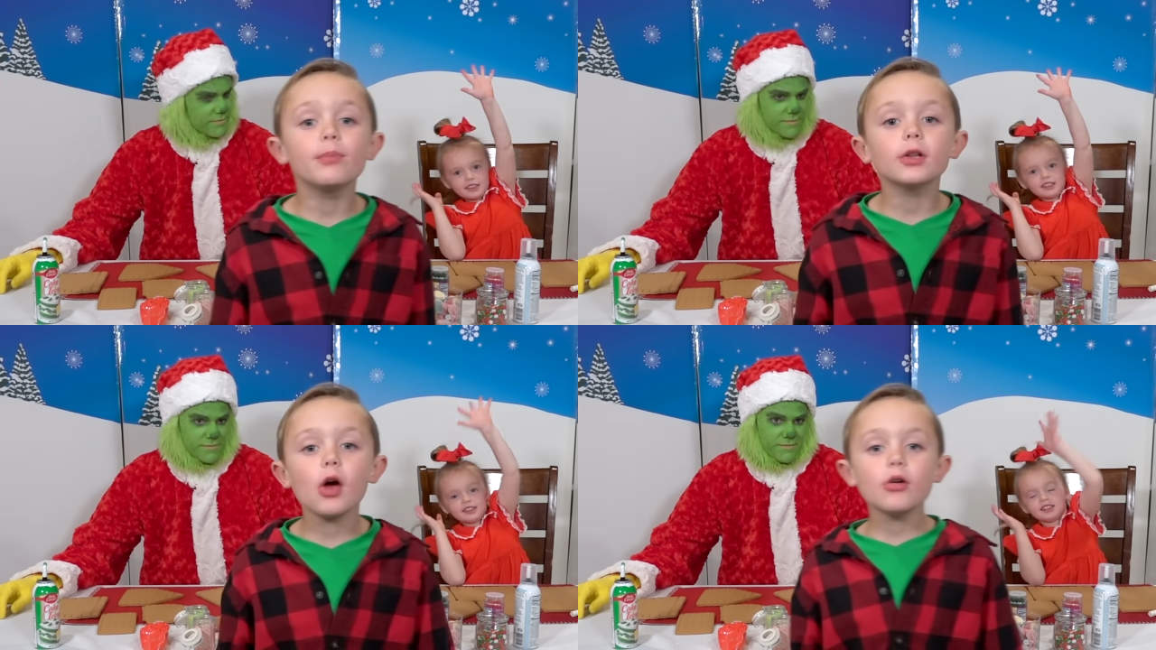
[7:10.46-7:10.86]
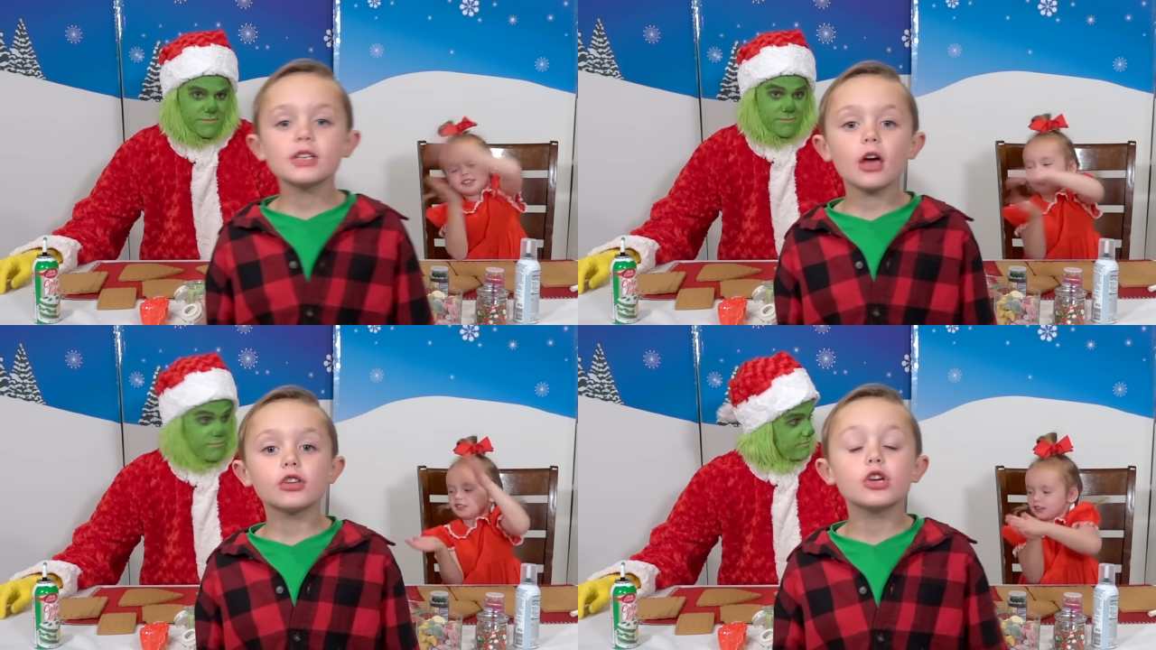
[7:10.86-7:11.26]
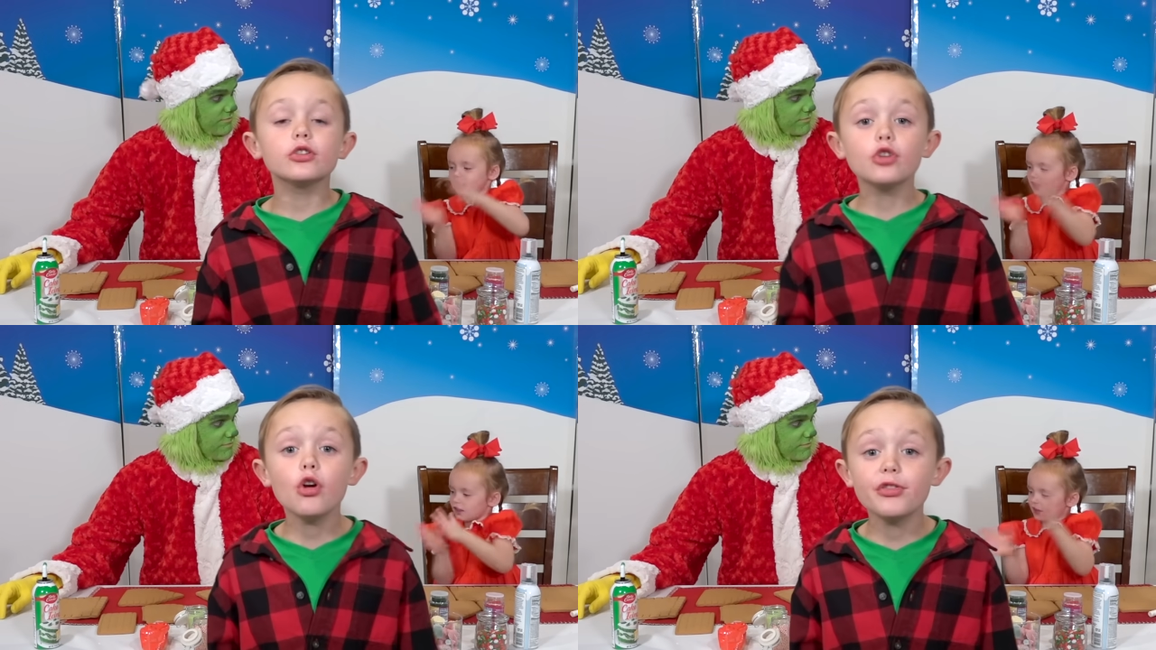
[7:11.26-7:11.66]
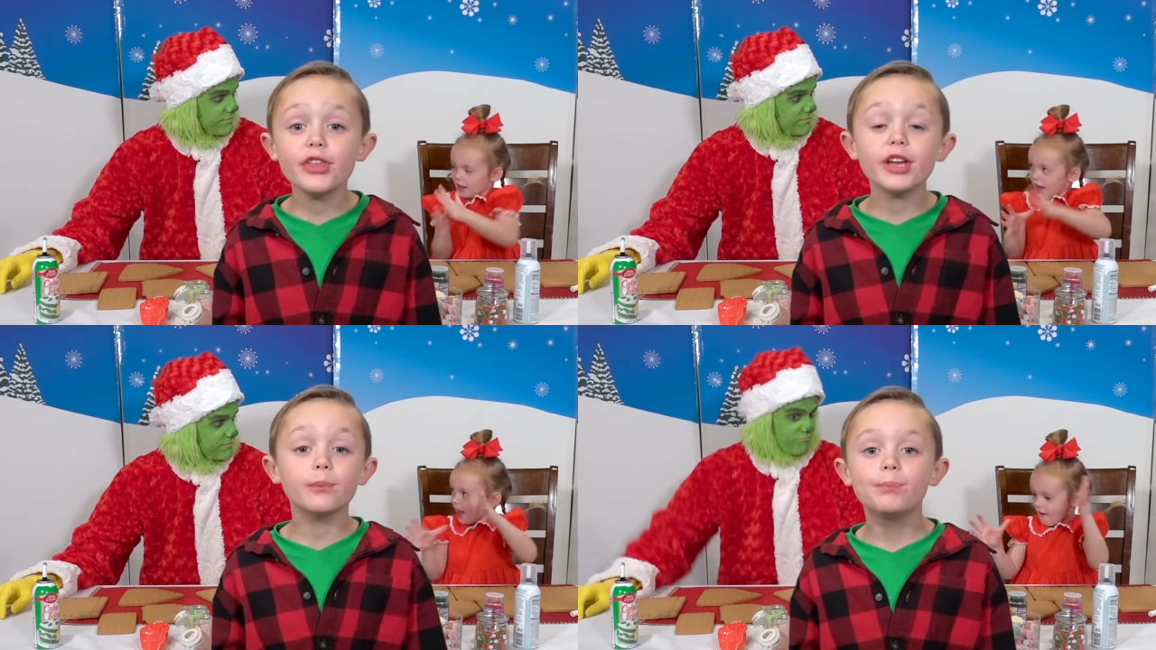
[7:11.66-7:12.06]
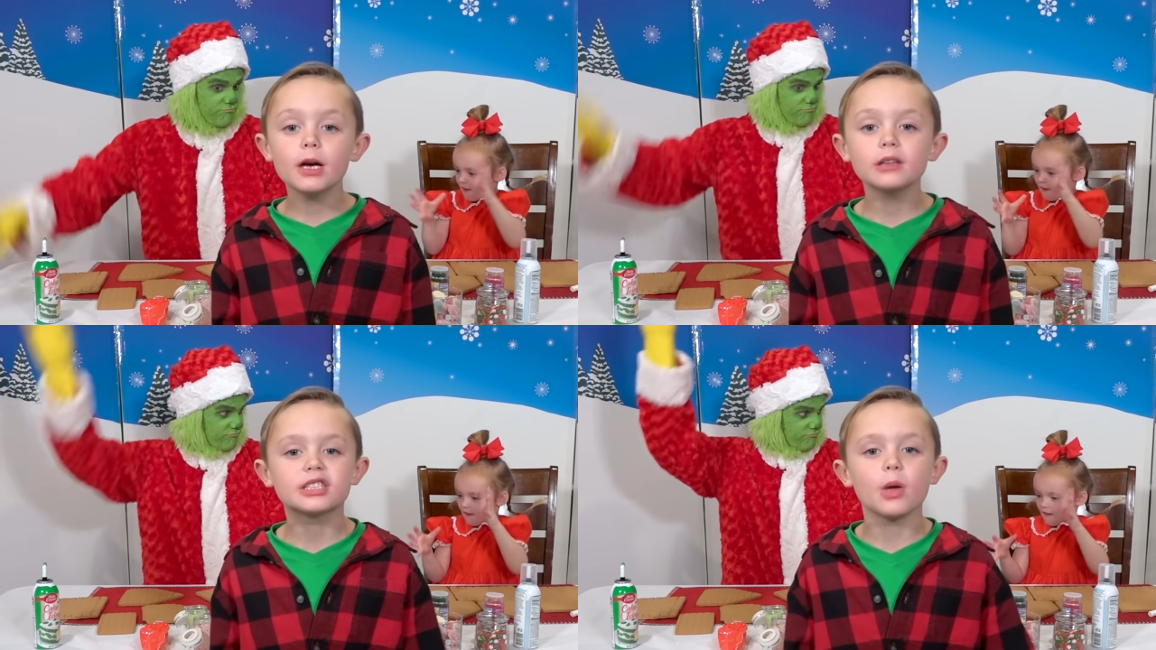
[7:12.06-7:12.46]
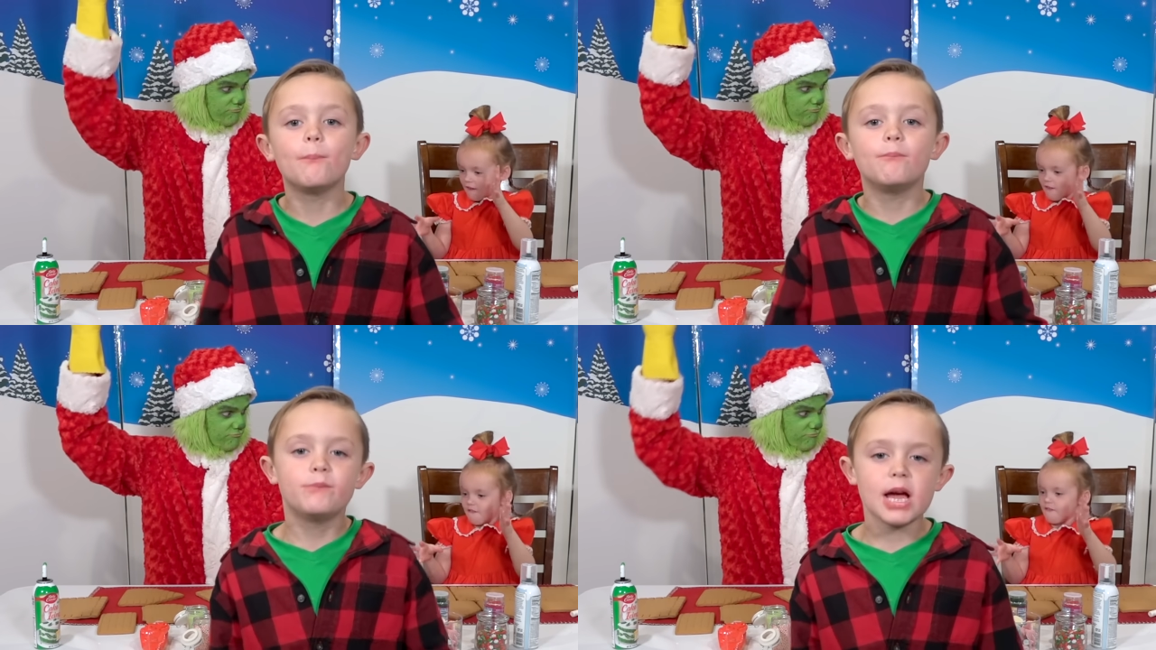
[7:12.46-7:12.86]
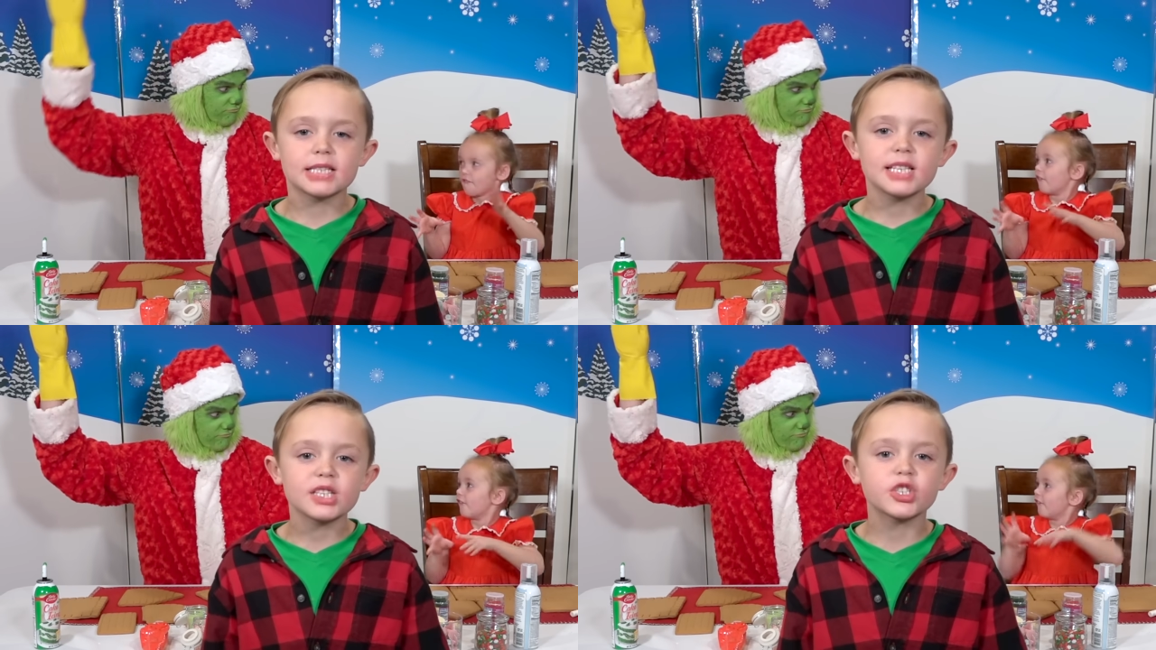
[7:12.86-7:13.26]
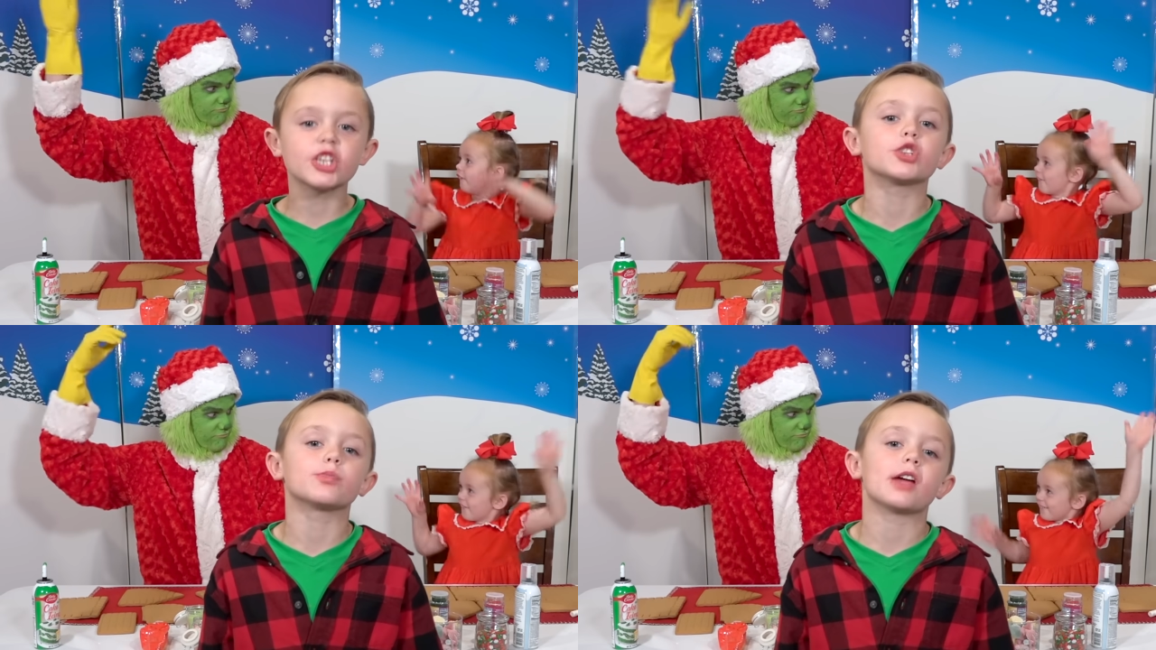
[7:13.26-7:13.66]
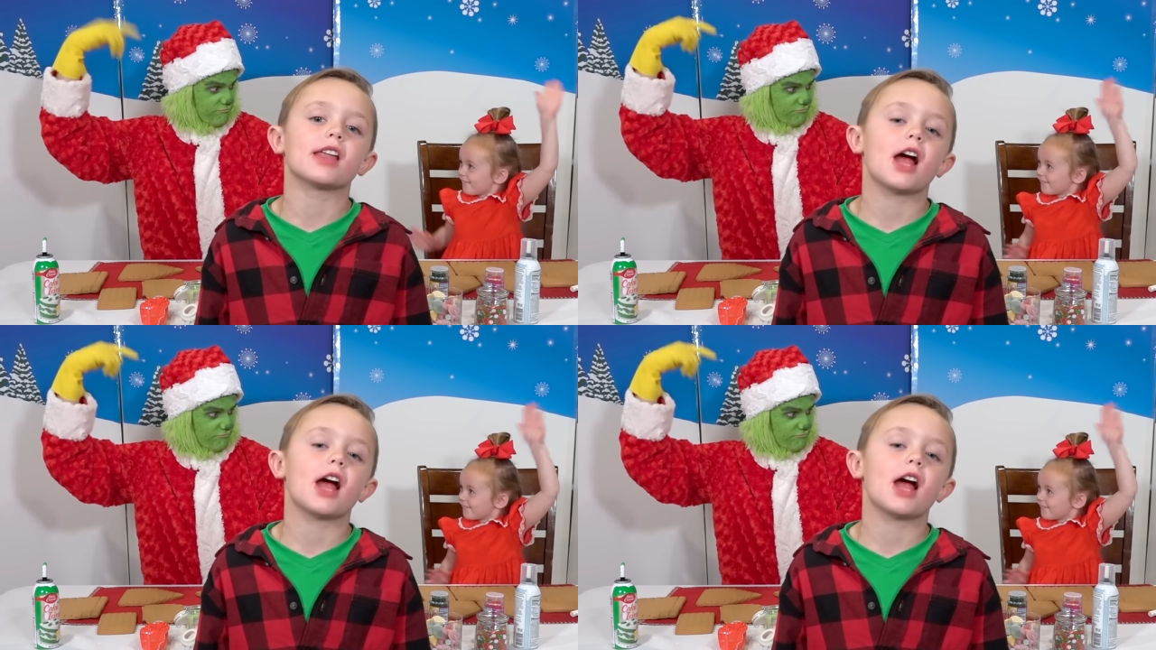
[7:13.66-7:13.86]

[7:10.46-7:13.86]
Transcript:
Speaker 1: below and tell us who you think builds the bestest gingerbread